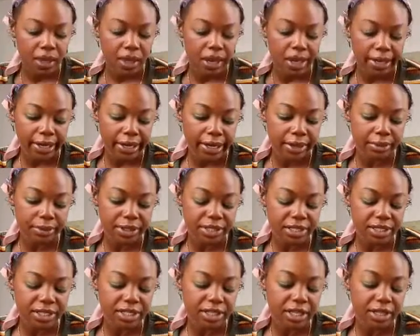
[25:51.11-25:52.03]
It
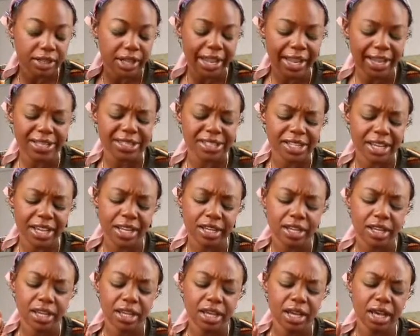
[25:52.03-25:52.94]
does, like I
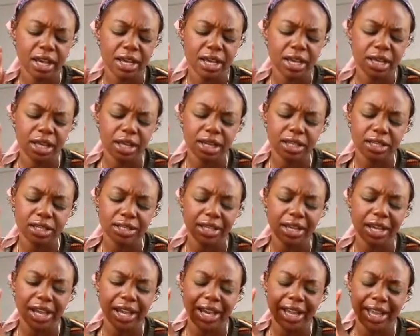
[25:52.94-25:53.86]
said,
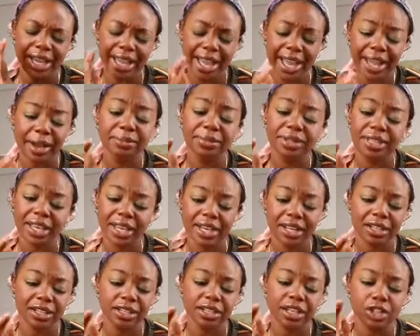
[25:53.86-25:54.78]
I am
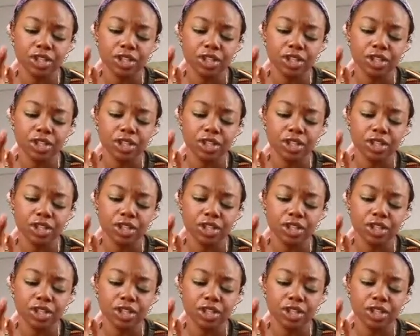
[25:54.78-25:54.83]
getting